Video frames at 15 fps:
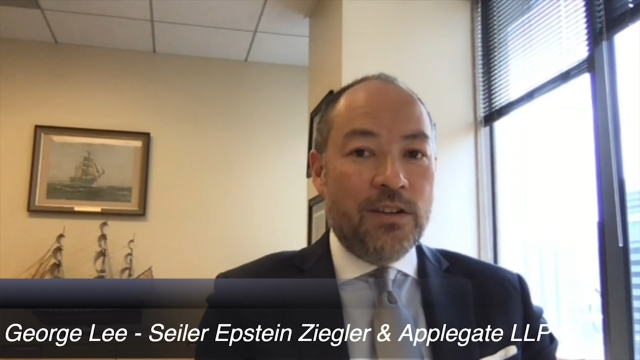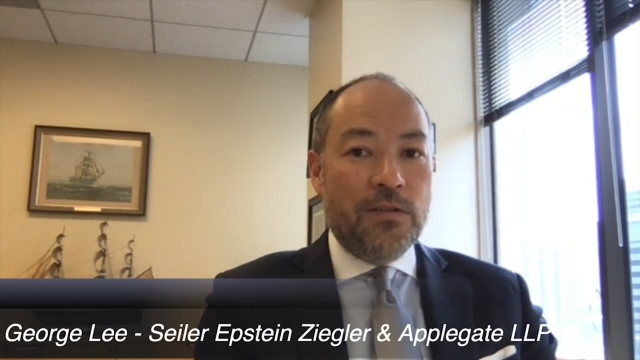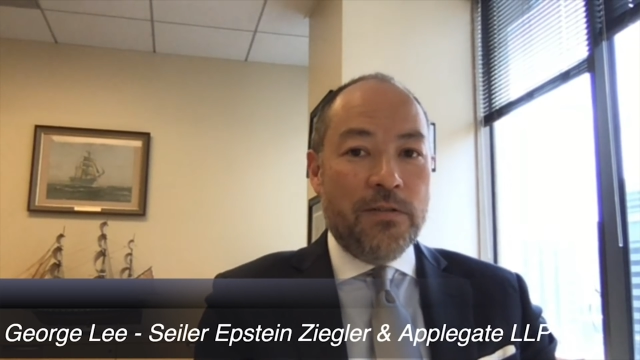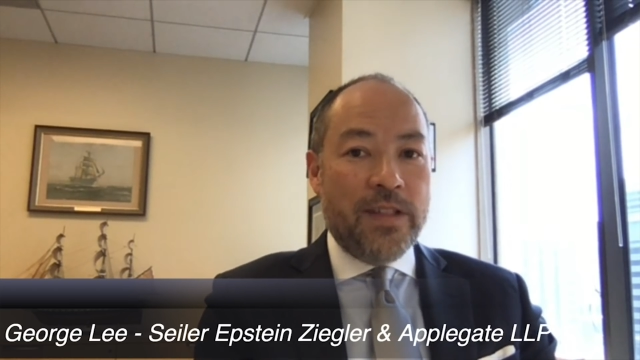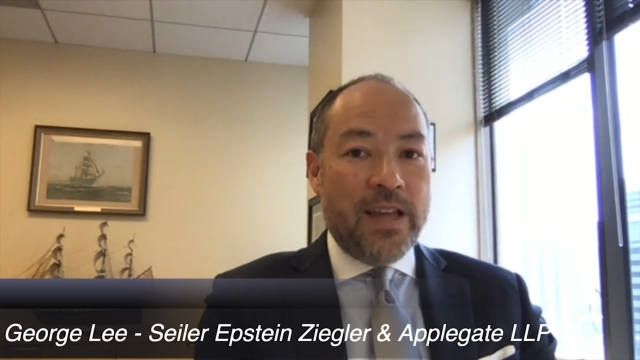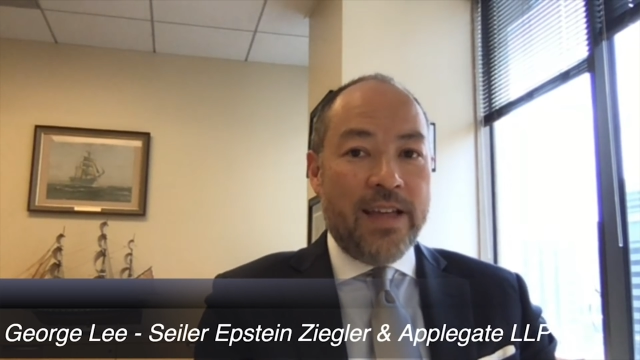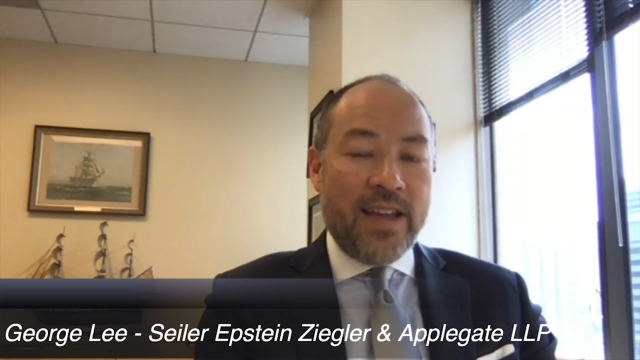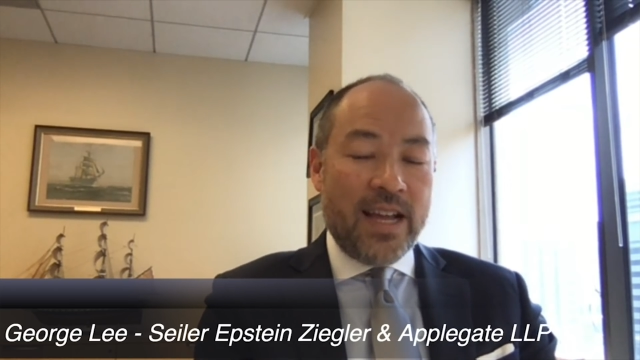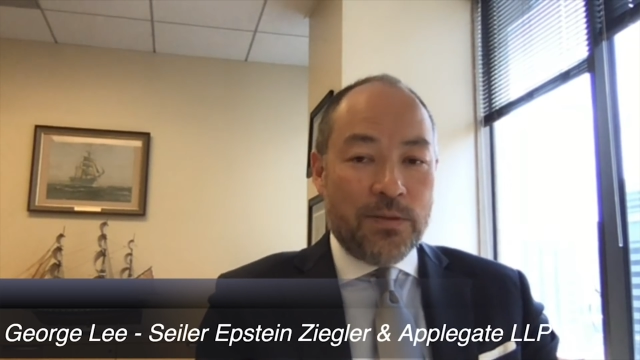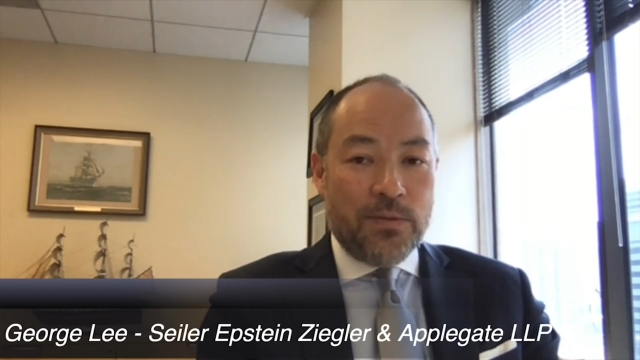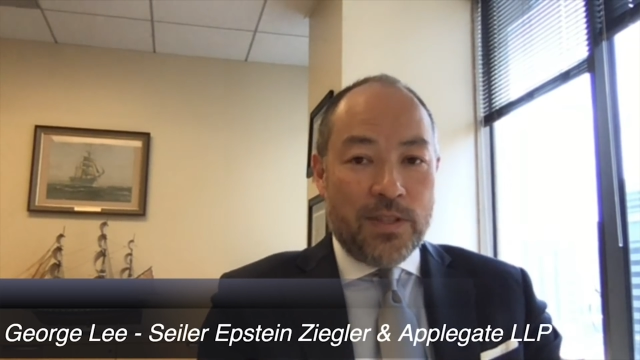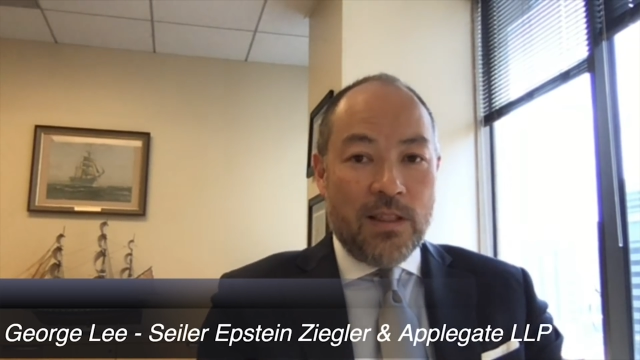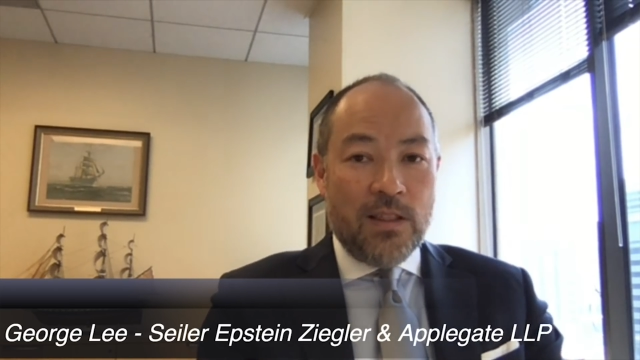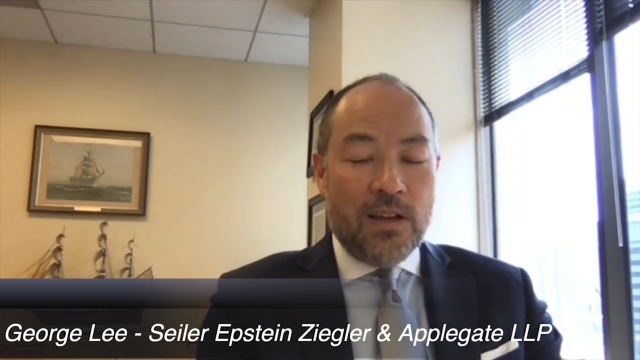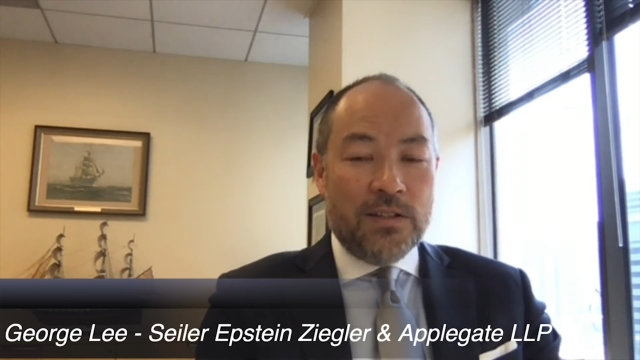do that. That's
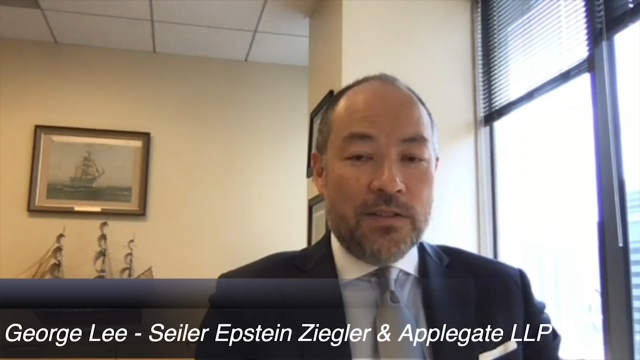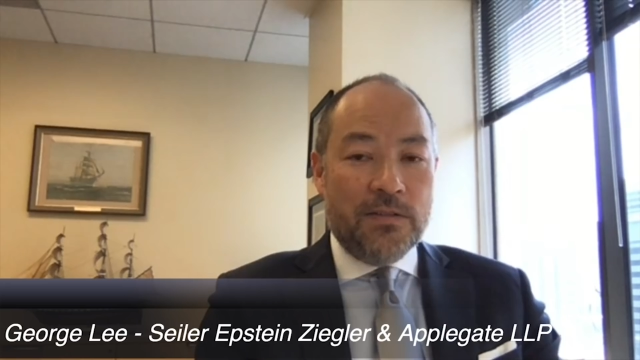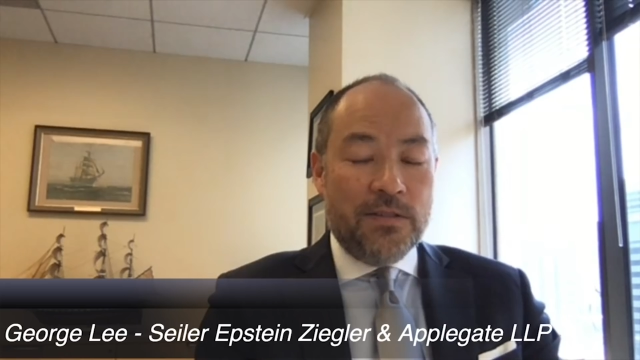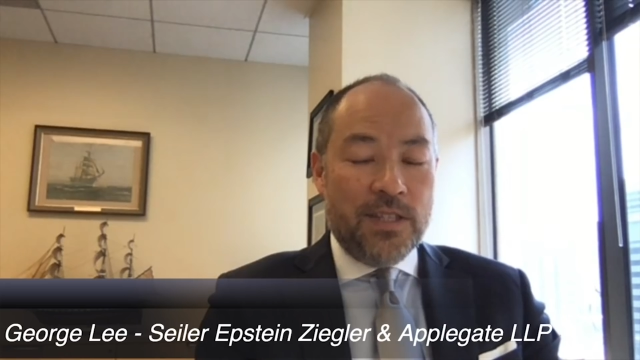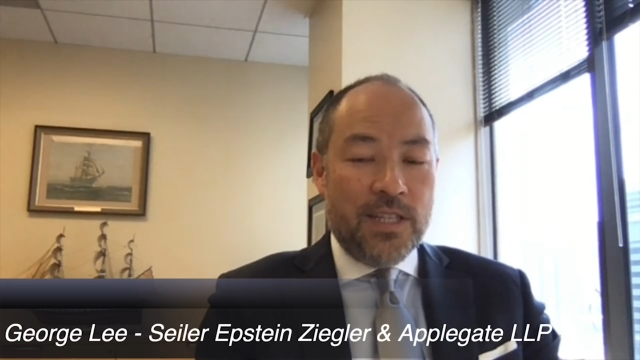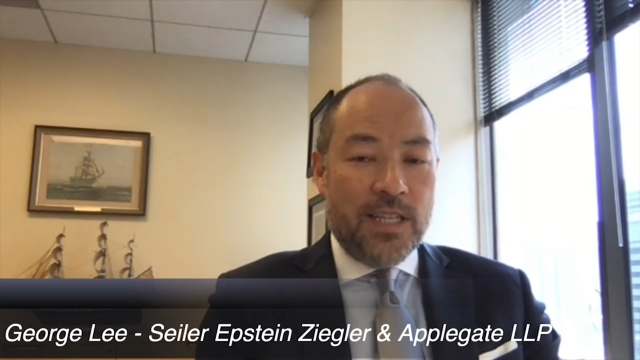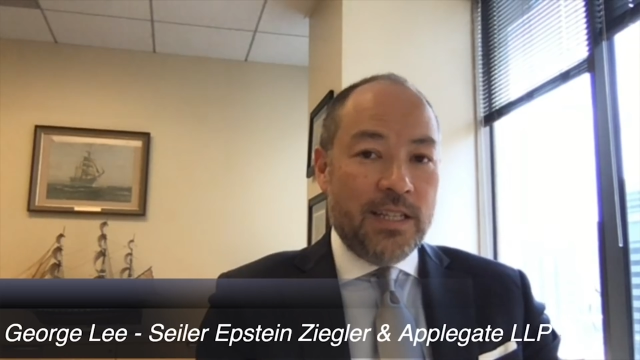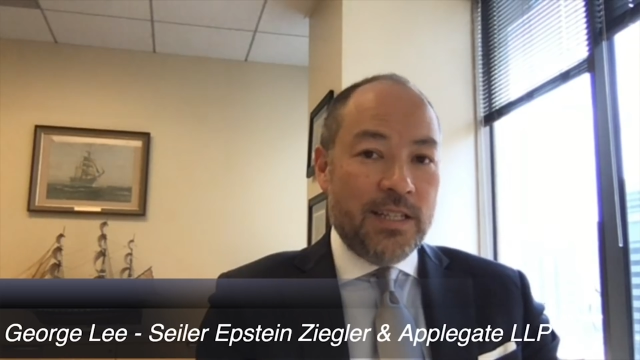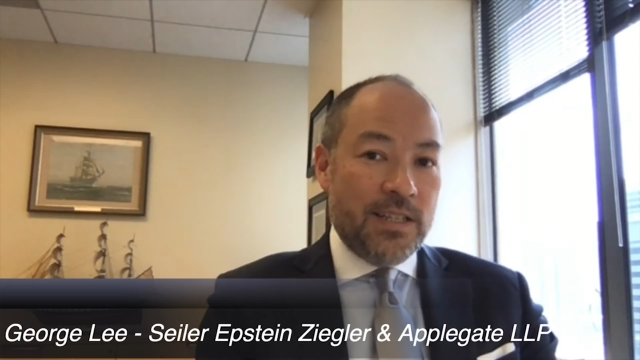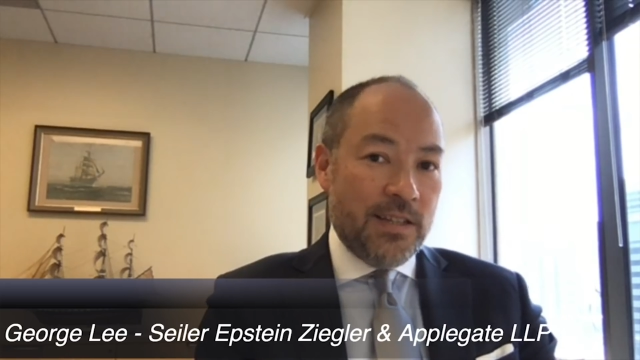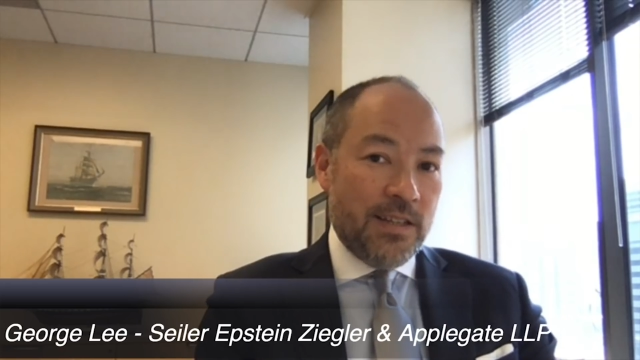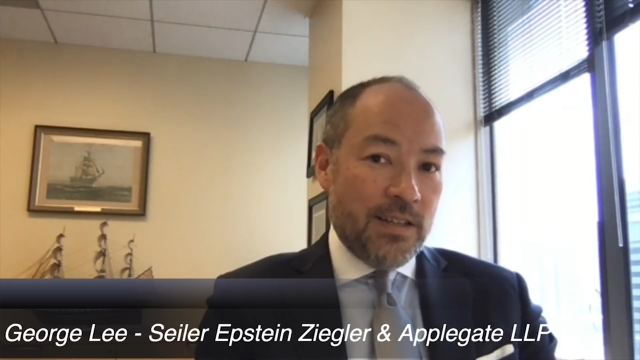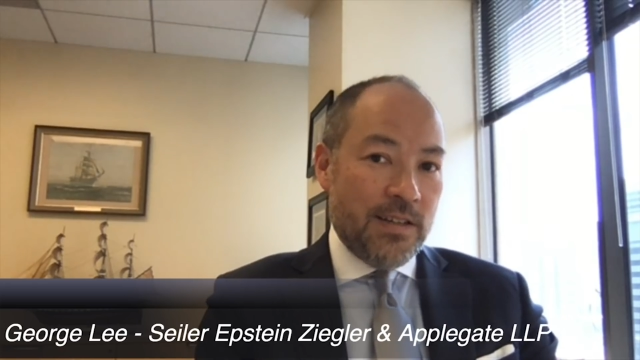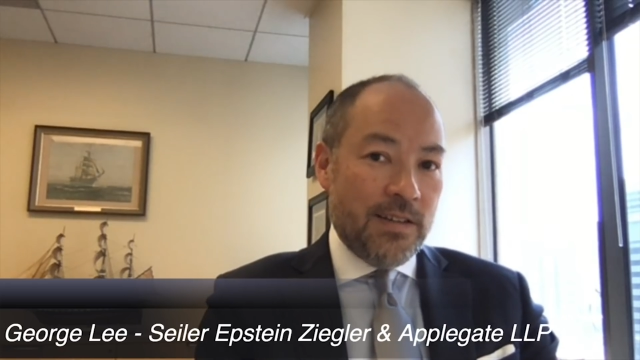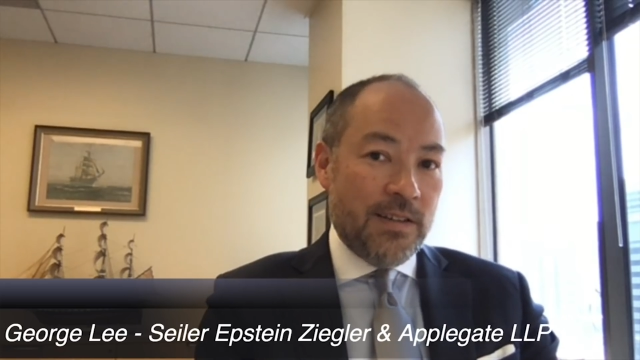what the lawsuit seeks.
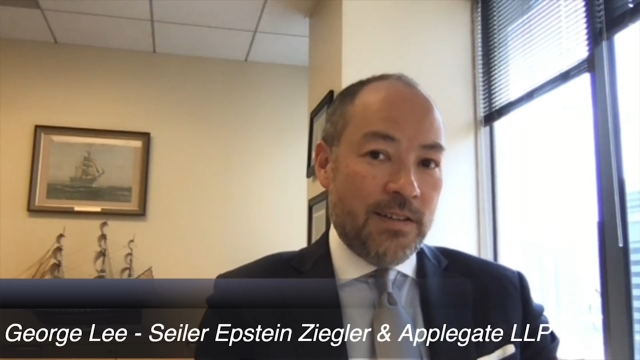